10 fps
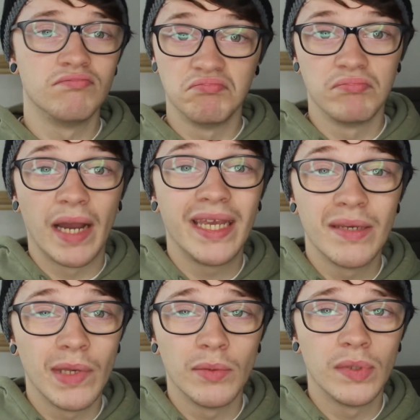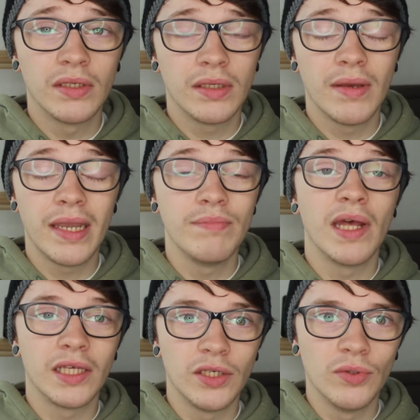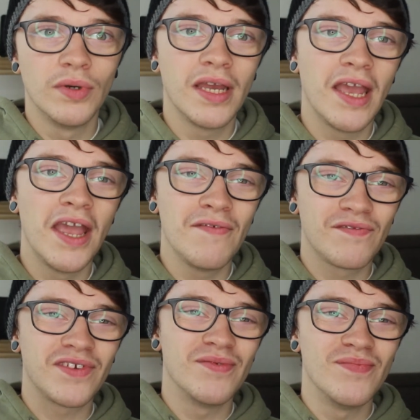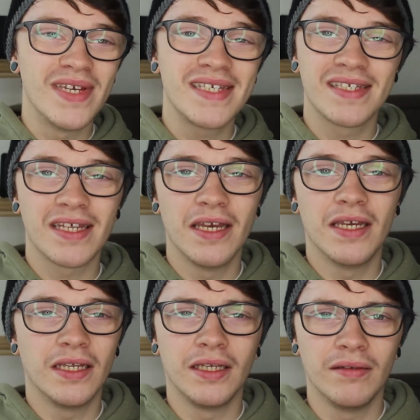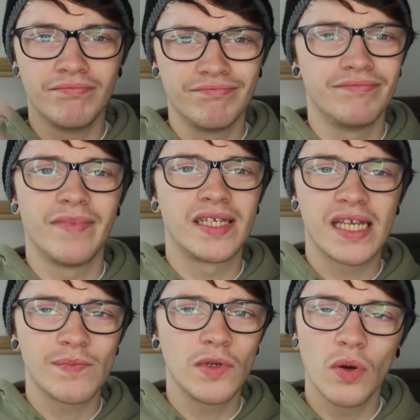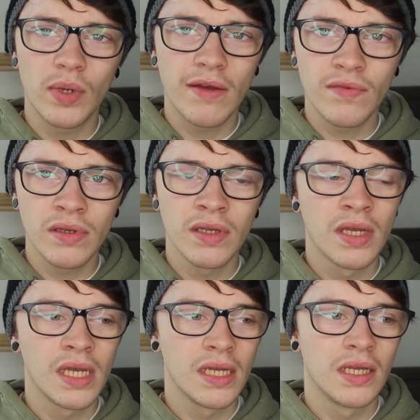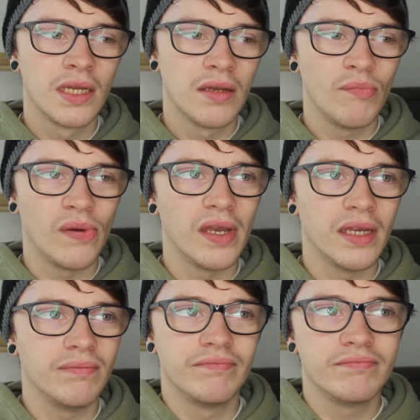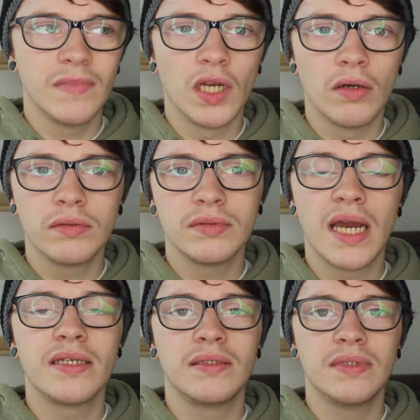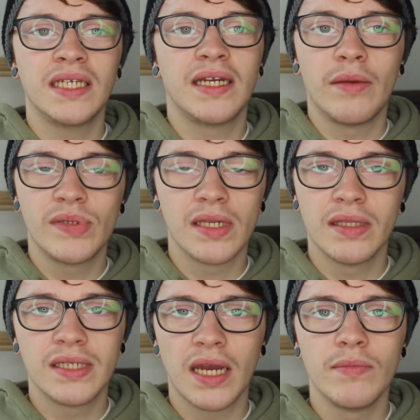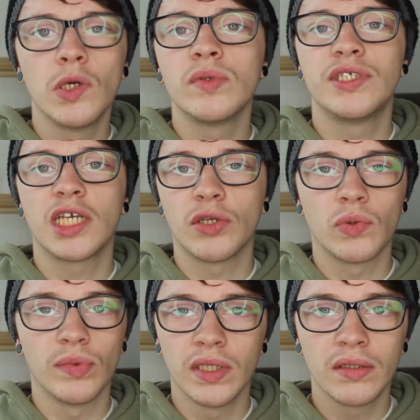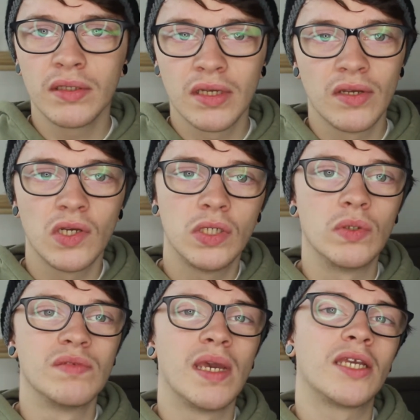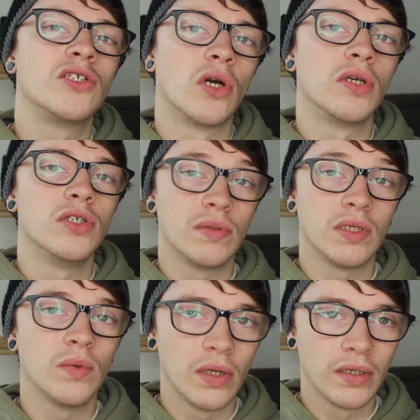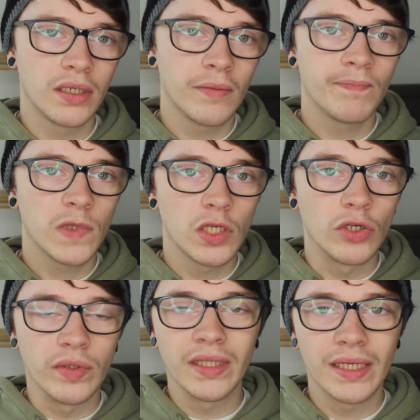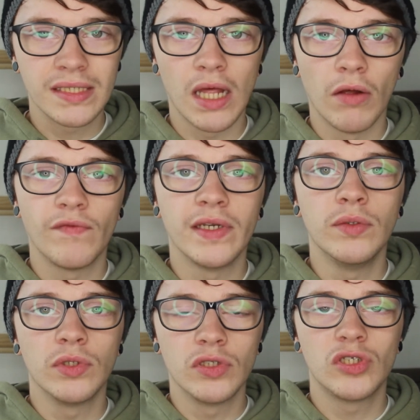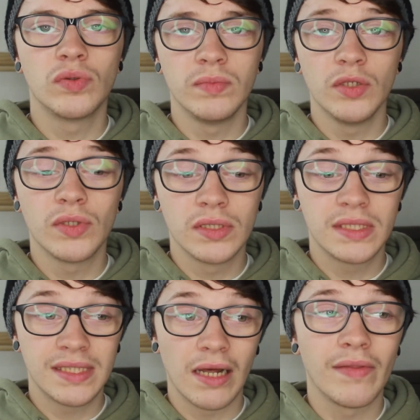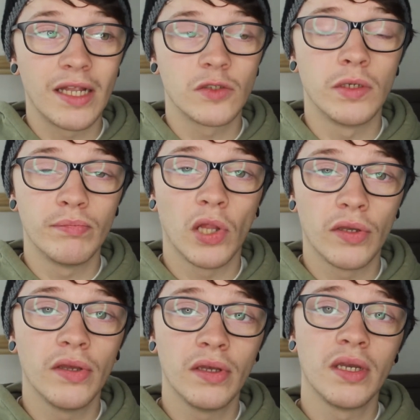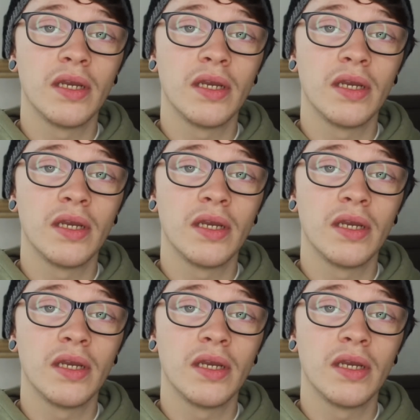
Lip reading: email you if you miss a assessment or whatever. But, you know, 99% of the time, no one's checking up on you. No one's making sure you're doing your work. You're doing that yourself. And you can tell that to an employer